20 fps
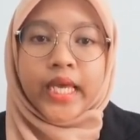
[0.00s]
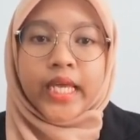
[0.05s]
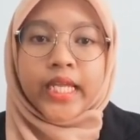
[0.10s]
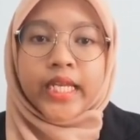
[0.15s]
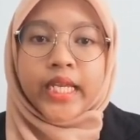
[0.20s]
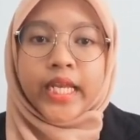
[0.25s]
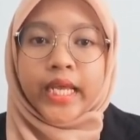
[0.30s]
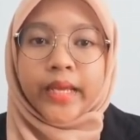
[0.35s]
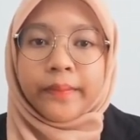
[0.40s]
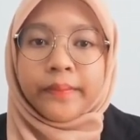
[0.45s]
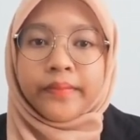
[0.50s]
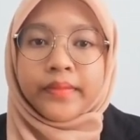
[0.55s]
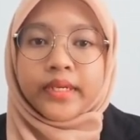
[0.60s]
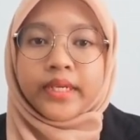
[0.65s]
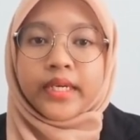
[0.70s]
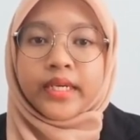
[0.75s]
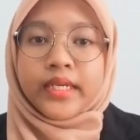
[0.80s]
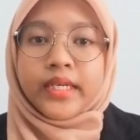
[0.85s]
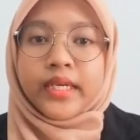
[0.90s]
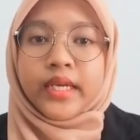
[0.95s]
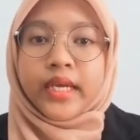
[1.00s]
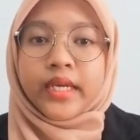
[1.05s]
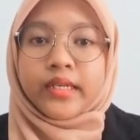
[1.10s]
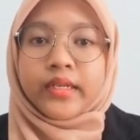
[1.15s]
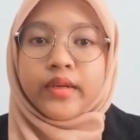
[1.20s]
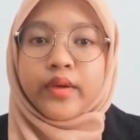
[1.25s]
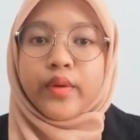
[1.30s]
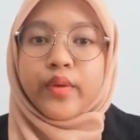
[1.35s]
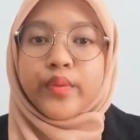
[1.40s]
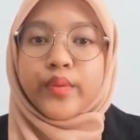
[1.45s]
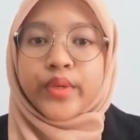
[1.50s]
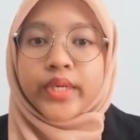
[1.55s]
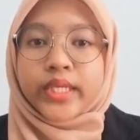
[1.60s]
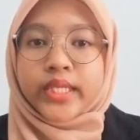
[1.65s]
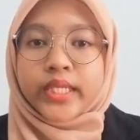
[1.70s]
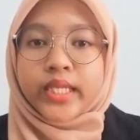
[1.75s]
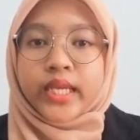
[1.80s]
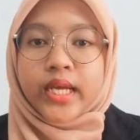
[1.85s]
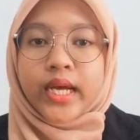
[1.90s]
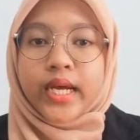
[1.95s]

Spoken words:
named Korean with